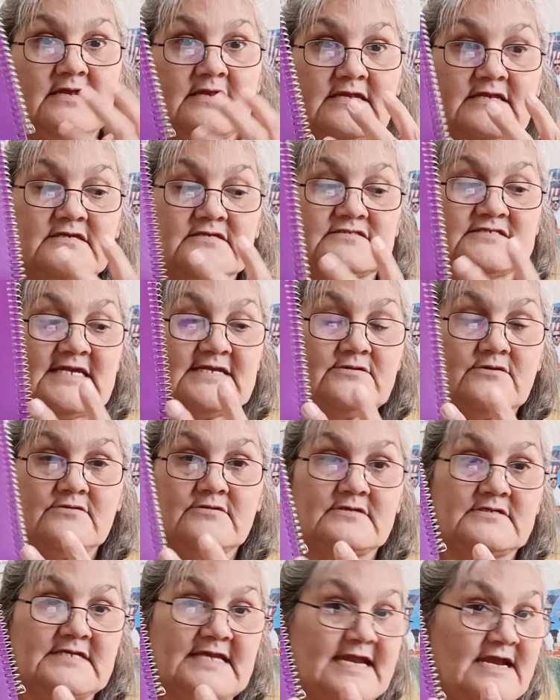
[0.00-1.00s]
is I go
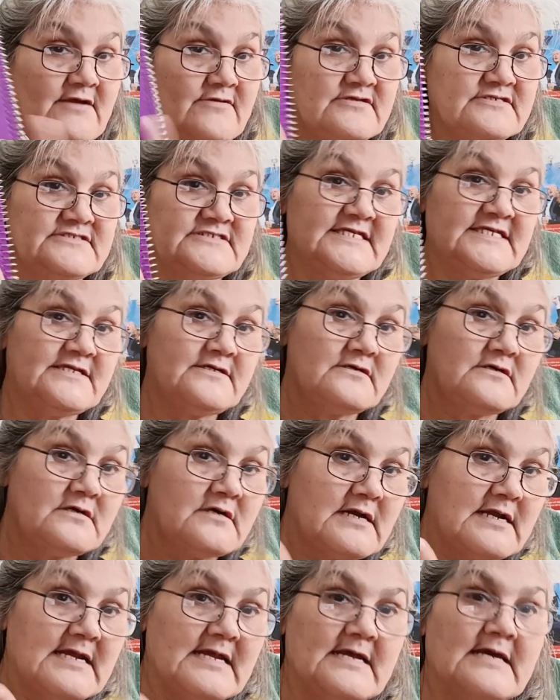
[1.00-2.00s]
to Harris Teeter,
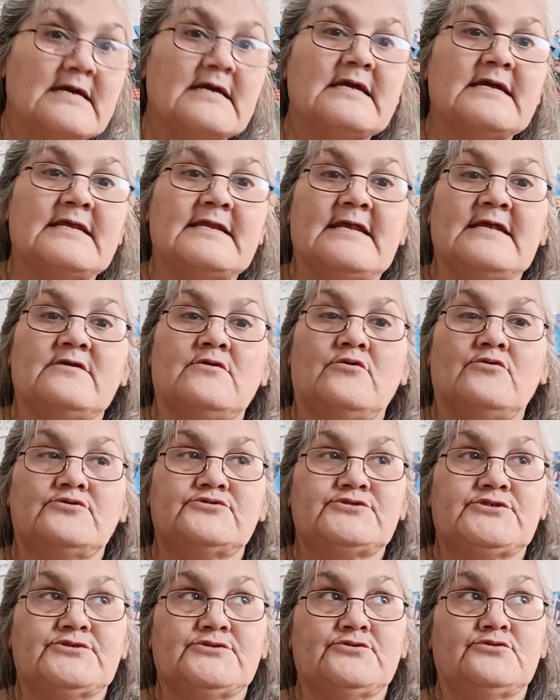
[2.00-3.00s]
and I go
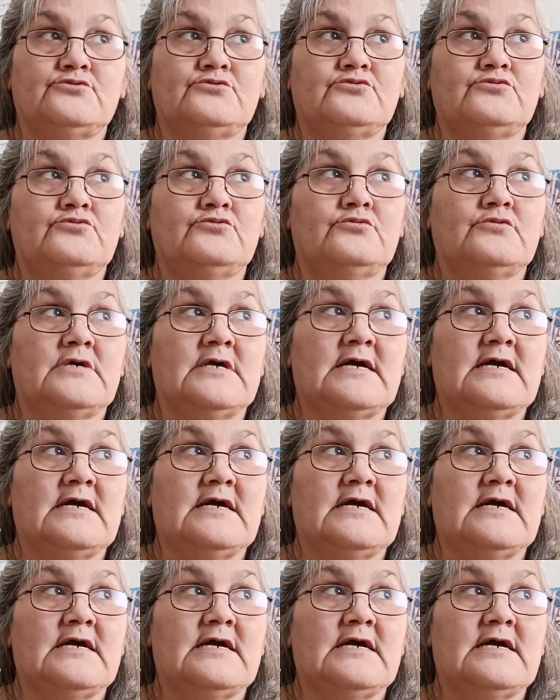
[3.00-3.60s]
to